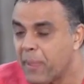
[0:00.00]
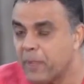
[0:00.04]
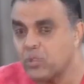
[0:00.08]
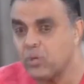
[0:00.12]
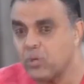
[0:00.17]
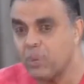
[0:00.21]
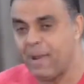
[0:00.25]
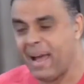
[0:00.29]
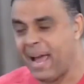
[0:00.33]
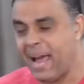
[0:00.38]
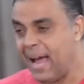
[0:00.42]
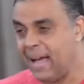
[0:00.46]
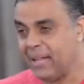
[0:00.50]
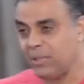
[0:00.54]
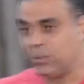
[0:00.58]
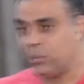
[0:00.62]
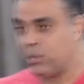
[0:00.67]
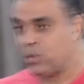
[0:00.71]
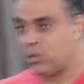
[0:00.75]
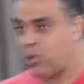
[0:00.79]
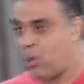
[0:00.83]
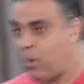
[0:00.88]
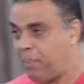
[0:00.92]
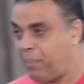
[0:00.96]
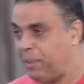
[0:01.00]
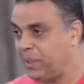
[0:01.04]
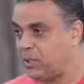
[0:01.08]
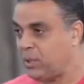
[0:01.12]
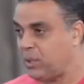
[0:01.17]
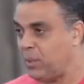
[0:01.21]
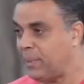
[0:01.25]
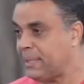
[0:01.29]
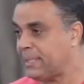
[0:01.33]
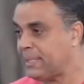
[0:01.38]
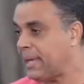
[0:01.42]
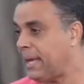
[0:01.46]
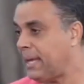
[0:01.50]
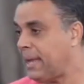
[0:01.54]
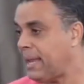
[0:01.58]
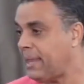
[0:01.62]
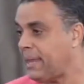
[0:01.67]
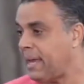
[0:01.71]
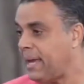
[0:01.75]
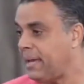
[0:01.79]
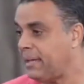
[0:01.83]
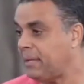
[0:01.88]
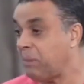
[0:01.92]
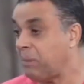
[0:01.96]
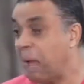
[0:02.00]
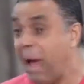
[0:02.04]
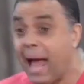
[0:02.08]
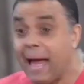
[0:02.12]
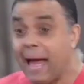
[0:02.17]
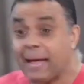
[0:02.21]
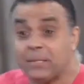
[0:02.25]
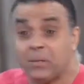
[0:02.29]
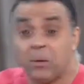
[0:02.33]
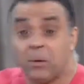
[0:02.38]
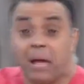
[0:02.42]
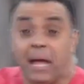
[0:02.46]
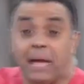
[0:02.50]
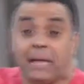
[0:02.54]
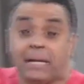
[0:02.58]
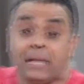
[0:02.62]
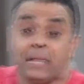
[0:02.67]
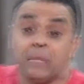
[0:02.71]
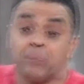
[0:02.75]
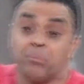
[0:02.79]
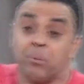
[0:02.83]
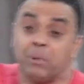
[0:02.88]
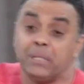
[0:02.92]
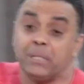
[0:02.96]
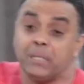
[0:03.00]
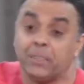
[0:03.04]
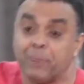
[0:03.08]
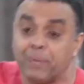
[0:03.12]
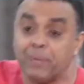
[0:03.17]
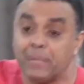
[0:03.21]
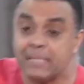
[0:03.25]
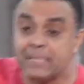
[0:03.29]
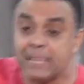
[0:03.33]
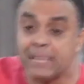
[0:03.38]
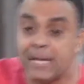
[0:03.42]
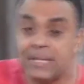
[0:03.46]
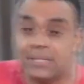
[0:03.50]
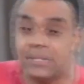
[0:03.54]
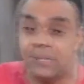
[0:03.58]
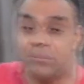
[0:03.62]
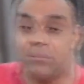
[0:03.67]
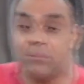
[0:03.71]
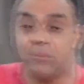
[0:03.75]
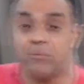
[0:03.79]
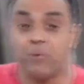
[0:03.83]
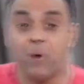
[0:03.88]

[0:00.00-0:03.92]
So my heart was open towards Kenneth Hagin. I had not heard anybody criticize him